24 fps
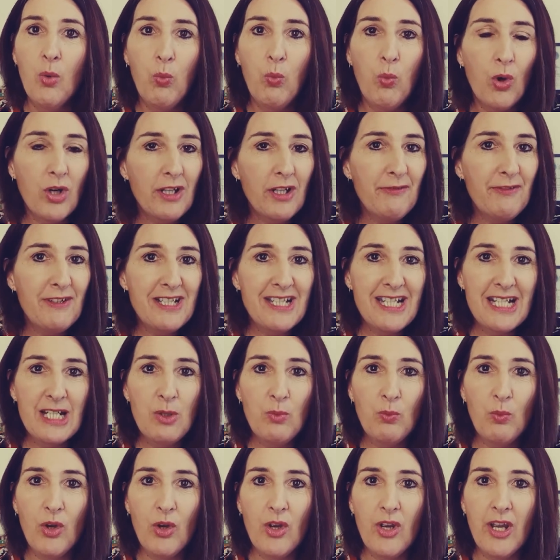What if it
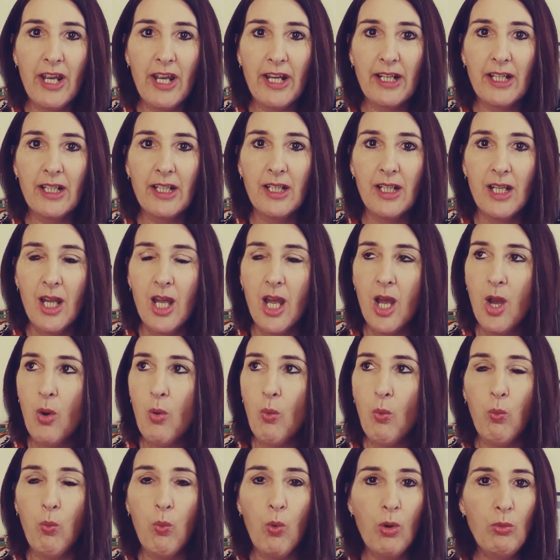didn't work?
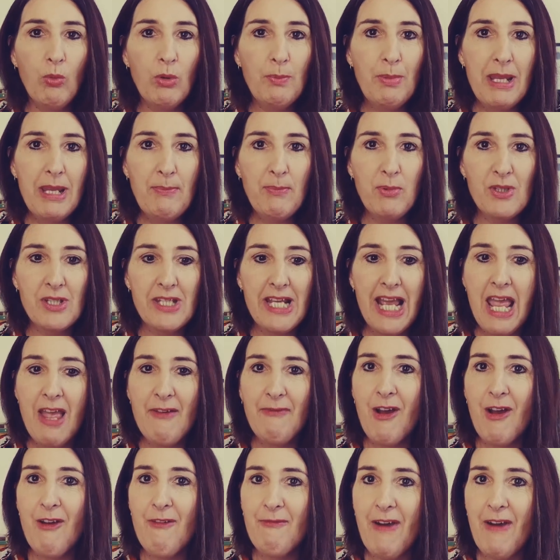What would people say
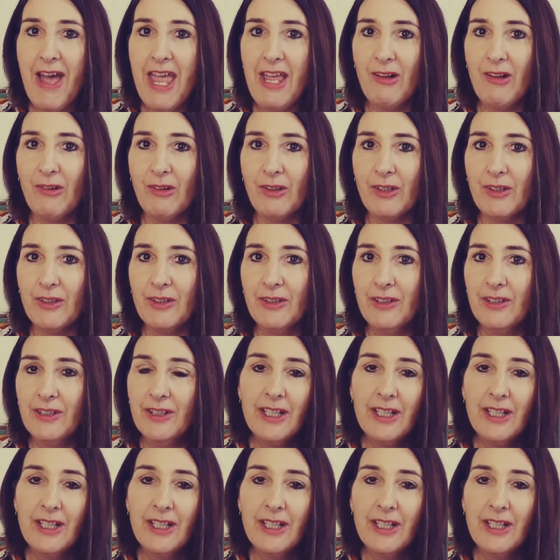if I failed?